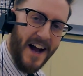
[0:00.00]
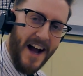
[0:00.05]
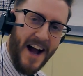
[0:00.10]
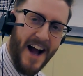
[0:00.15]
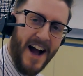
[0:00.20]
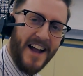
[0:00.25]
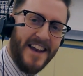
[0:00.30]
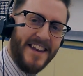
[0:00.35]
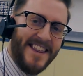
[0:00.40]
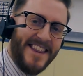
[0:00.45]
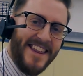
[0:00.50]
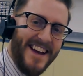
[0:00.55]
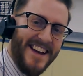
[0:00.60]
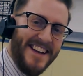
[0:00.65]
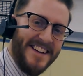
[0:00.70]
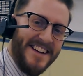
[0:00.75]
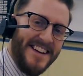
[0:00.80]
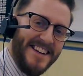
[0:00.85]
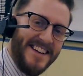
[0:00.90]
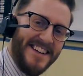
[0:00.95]
and then
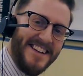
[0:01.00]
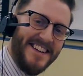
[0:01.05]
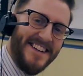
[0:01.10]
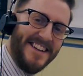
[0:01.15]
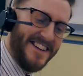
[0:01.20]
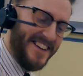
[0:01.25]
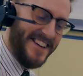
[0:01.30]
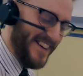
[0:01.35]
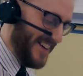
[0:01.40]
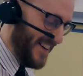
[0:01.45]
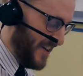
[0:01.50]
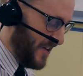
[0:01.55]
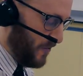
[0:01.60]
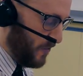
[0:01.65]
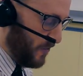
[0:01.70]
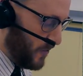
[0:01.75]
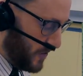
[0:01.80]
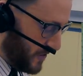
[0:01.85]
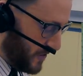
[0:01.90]
we'll